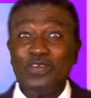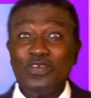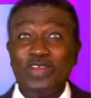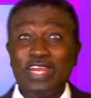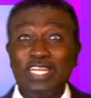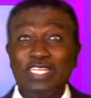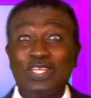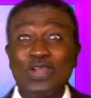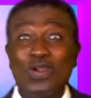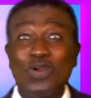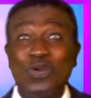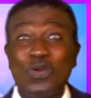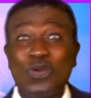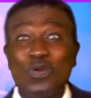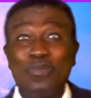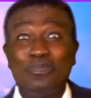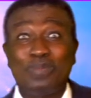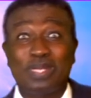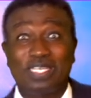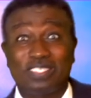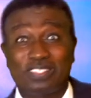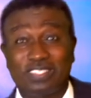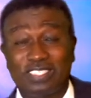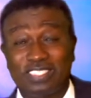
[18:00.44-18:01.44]
read the whole
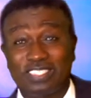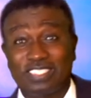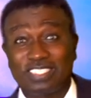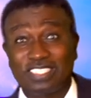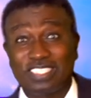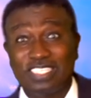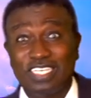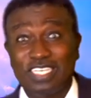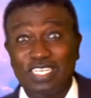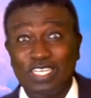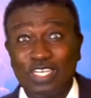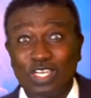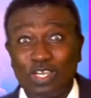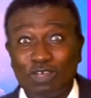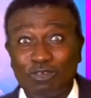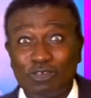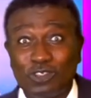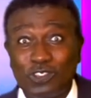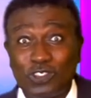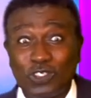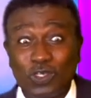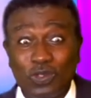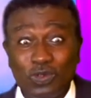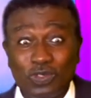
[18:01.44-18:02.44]
passage
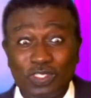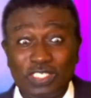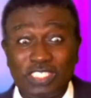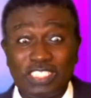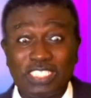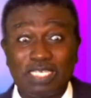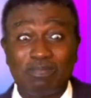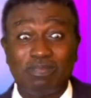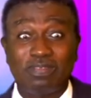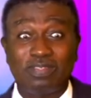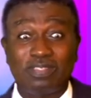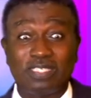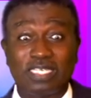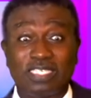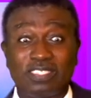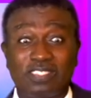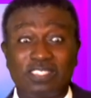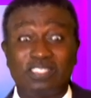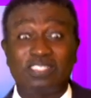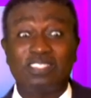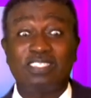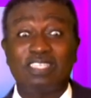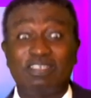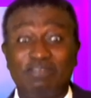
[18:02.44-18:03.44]
of John chapter
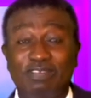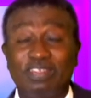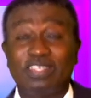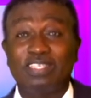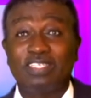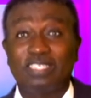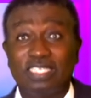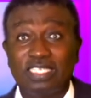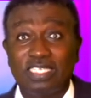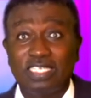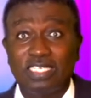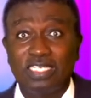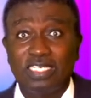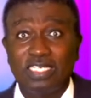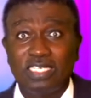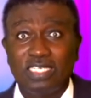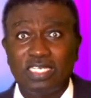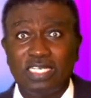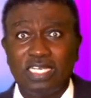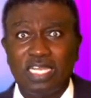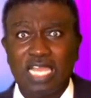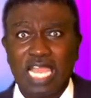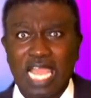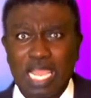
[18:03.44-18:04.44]
7,
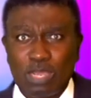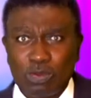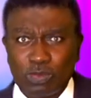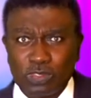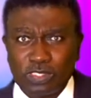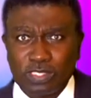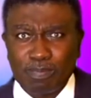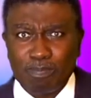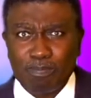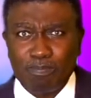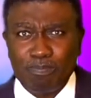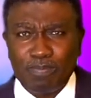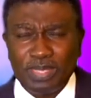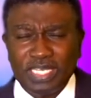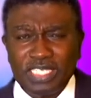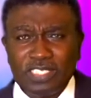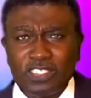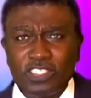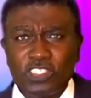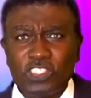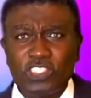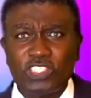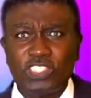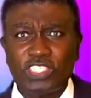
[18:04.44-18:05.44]
I was a
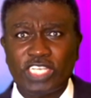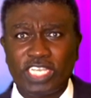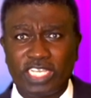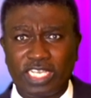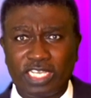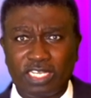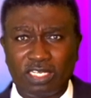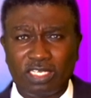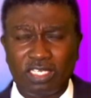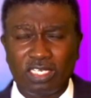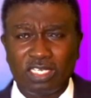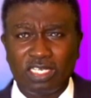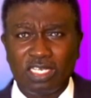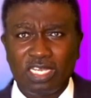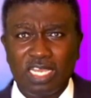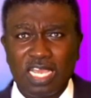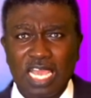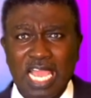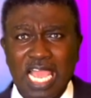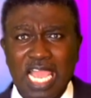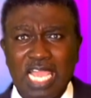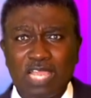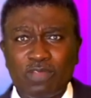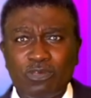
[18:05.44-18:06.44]
bit shaken.
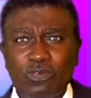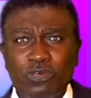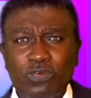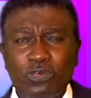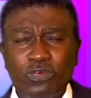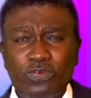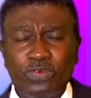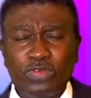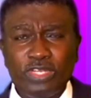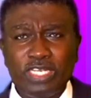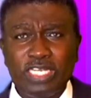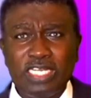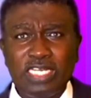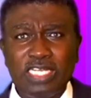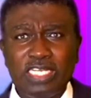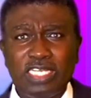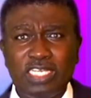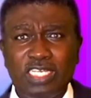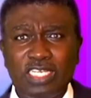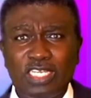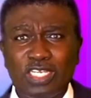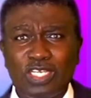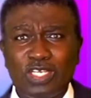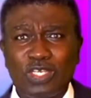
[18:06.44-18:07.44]
I
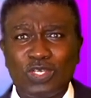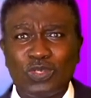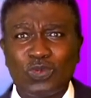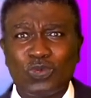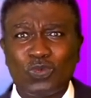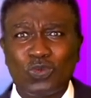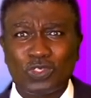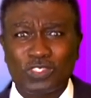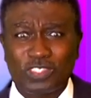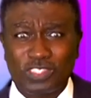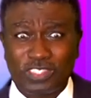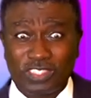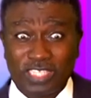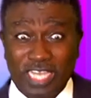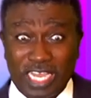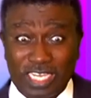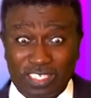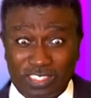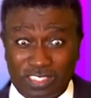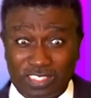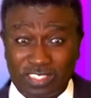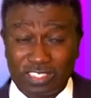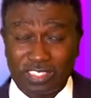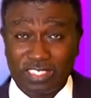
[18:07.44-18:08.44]
really was
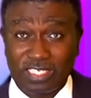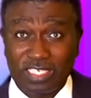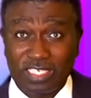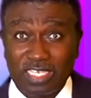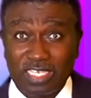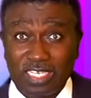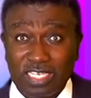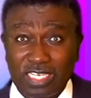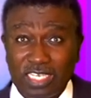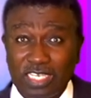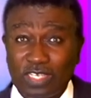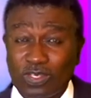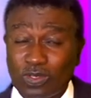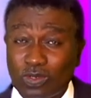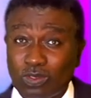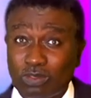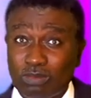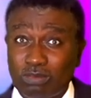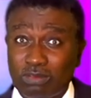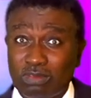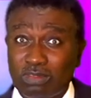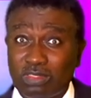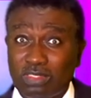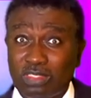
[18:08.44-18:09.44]
touched, you
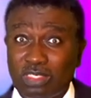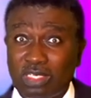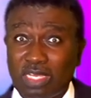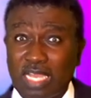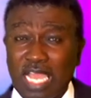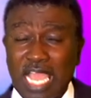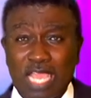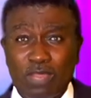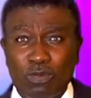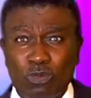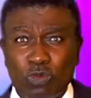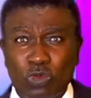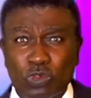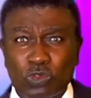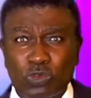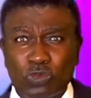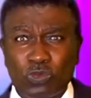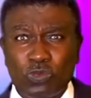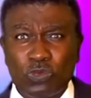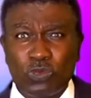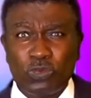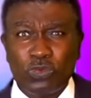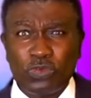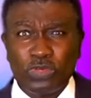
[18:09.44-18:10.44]
know. I was
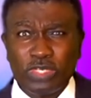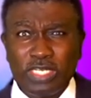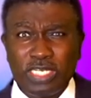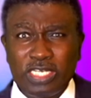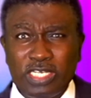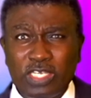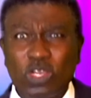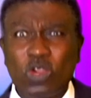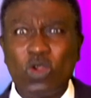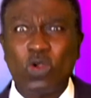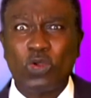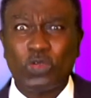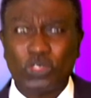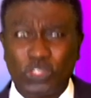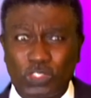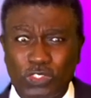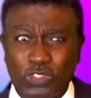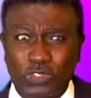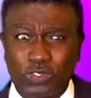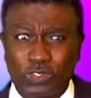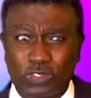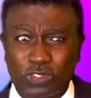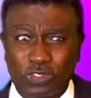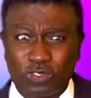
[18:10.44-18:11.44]
really
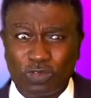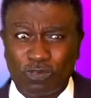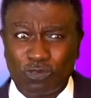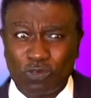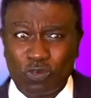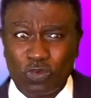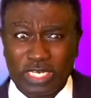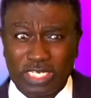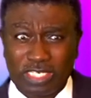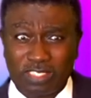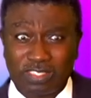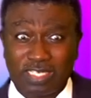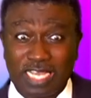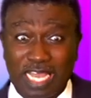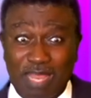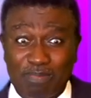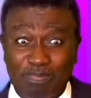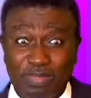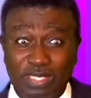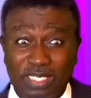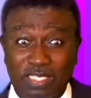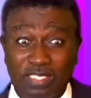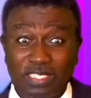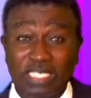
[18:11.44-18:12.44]
cautious of what is
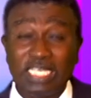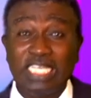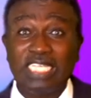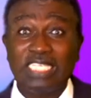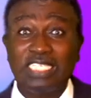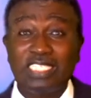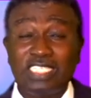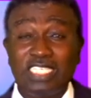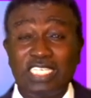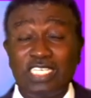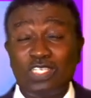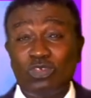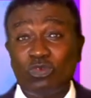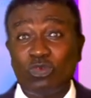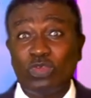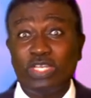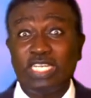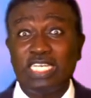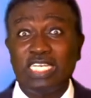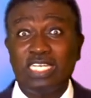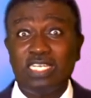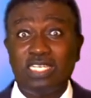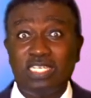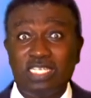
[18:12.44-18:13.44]
happening. Indeed,
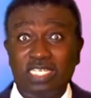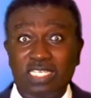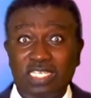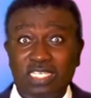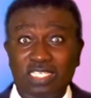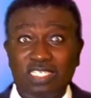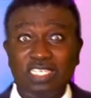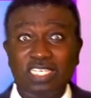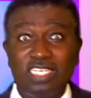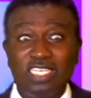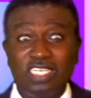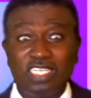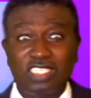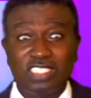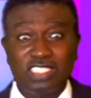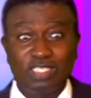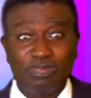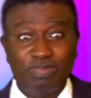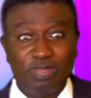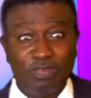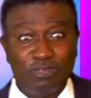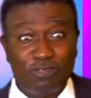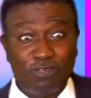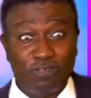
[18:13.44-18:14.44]
we need to
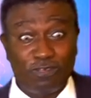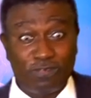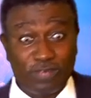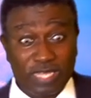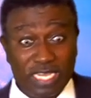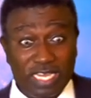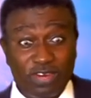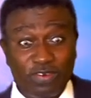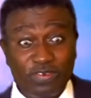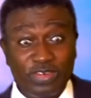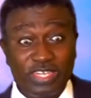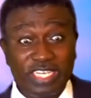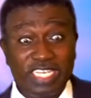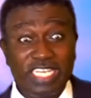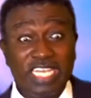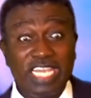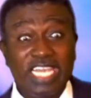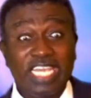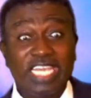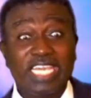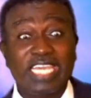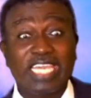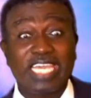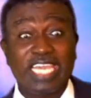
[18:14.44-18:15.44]
be very
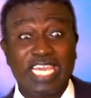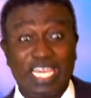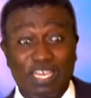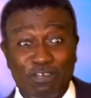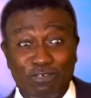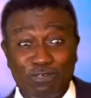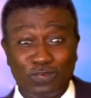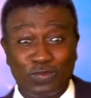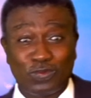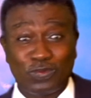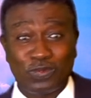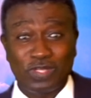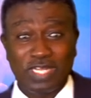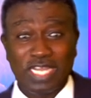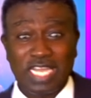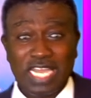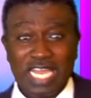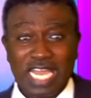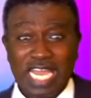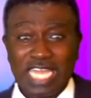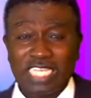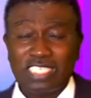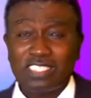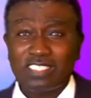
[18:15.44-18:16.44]
careful.
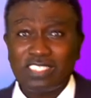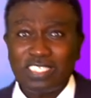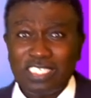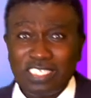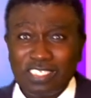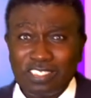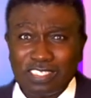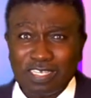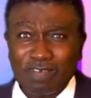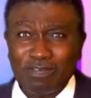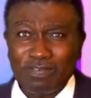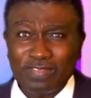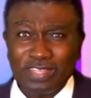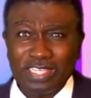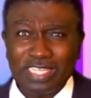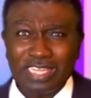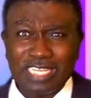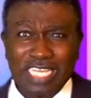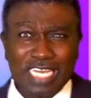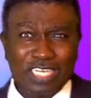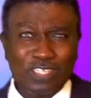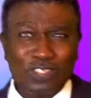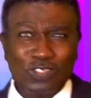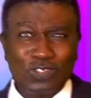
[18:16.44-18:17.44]
I see something
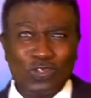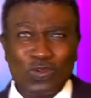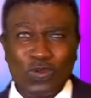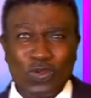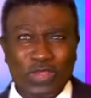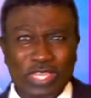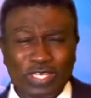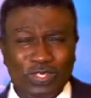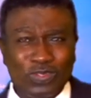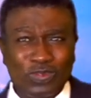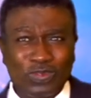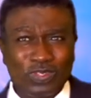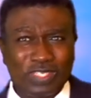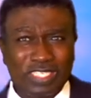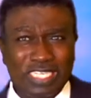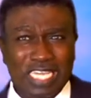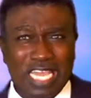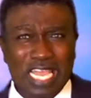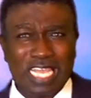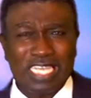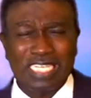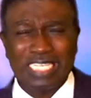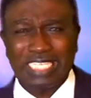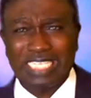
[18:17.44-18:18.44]
that is going
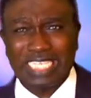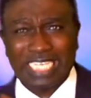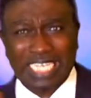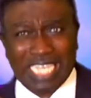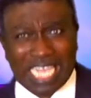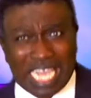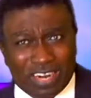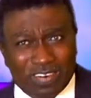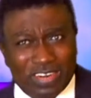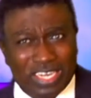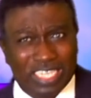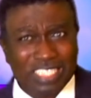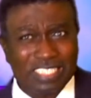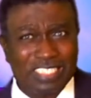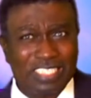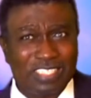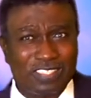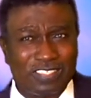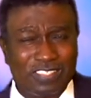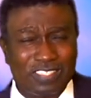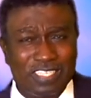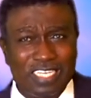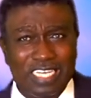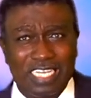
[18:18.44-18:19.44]
on in the
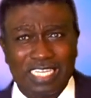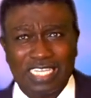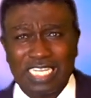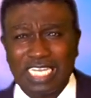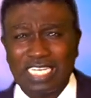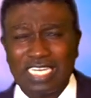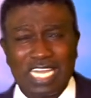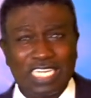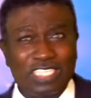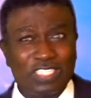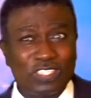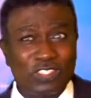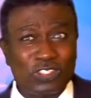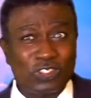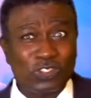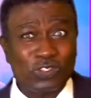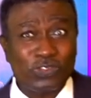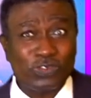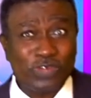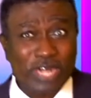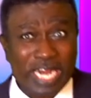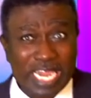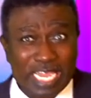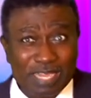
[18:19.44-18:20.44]
characters that are
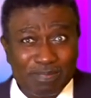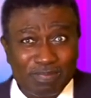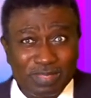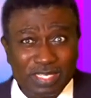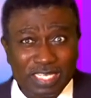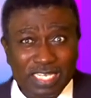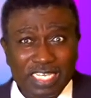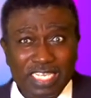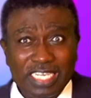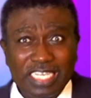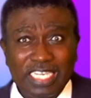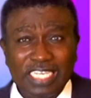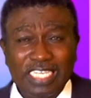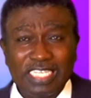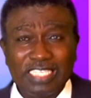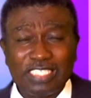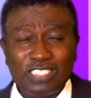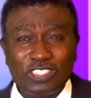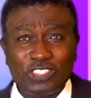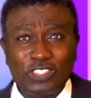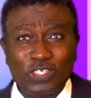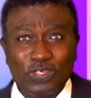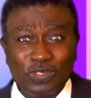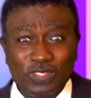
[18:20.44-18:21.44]
described
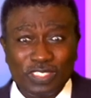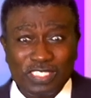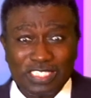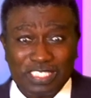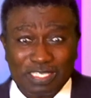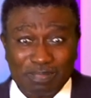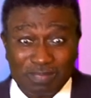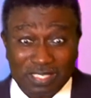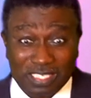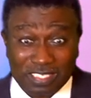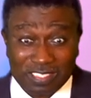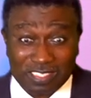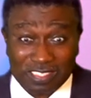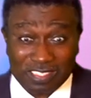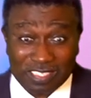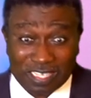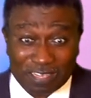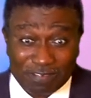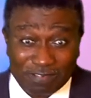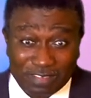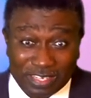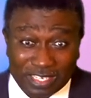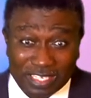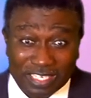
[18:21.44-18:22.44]
in John chapter
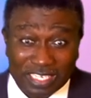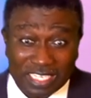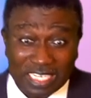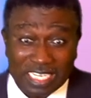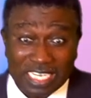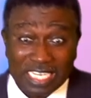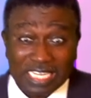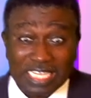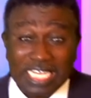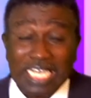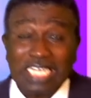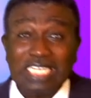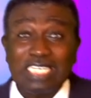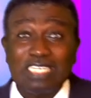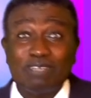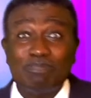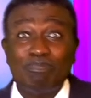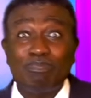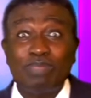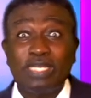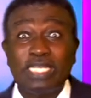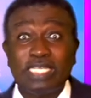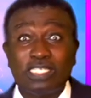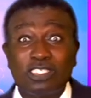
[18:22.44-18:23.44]
7 that
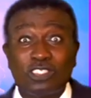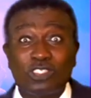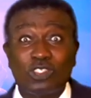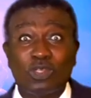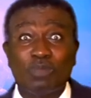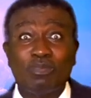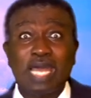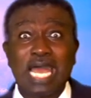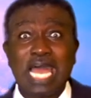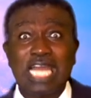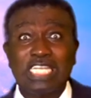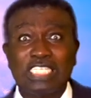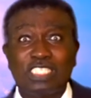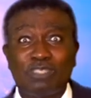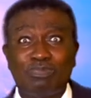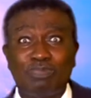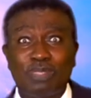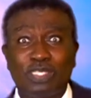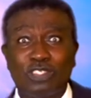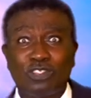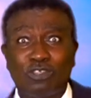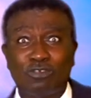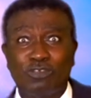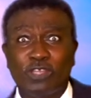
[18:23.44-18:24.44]
depicts some
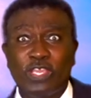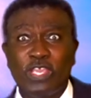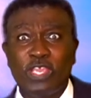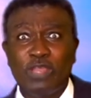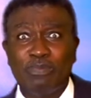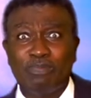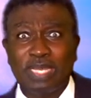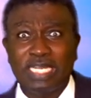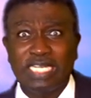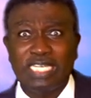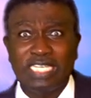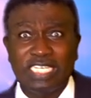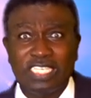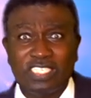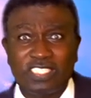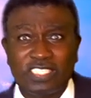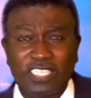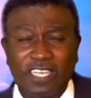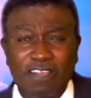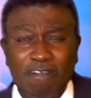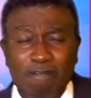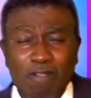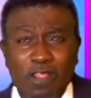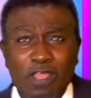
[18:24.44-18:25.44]
aspect of human
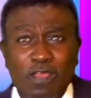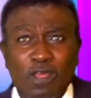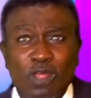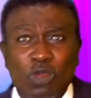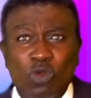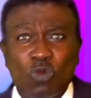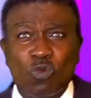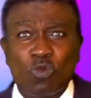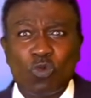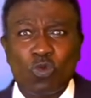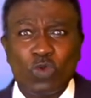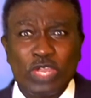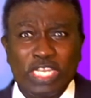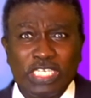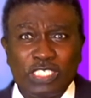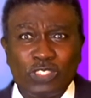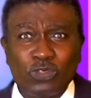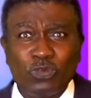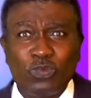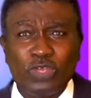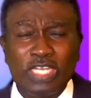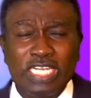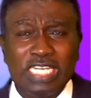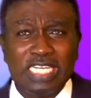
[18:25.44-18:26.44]
nature
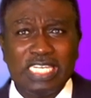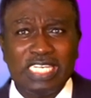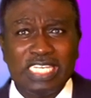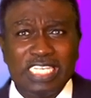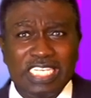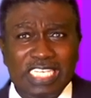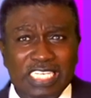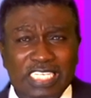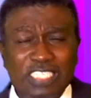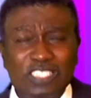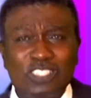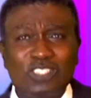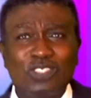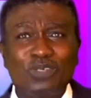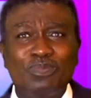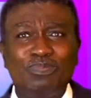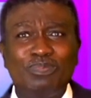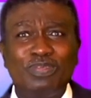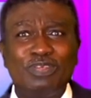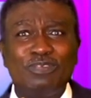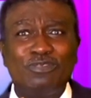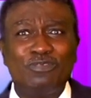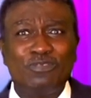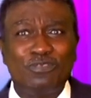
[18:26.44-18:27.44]
which we need to
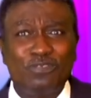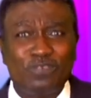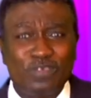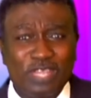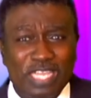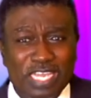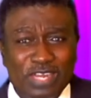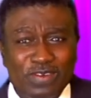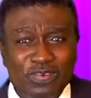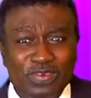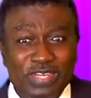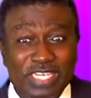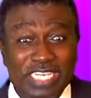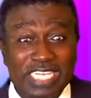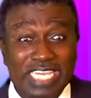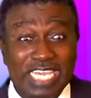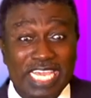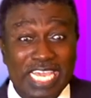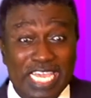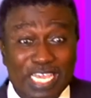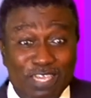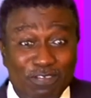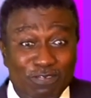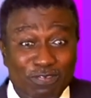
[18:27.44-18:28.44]
be very
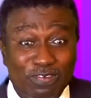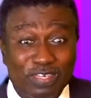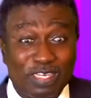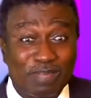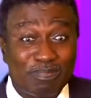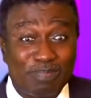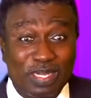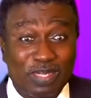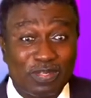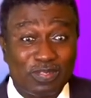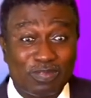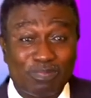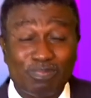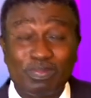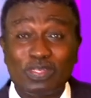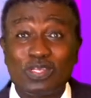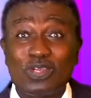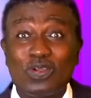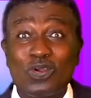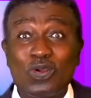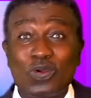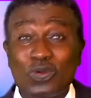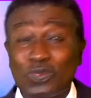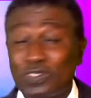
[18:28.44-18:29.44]
careful about,
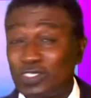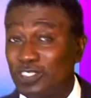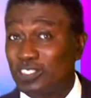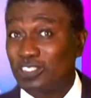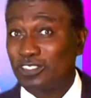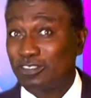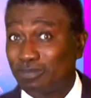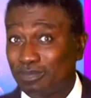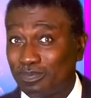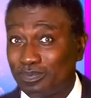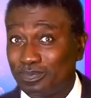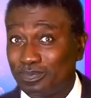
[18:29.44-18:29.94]
because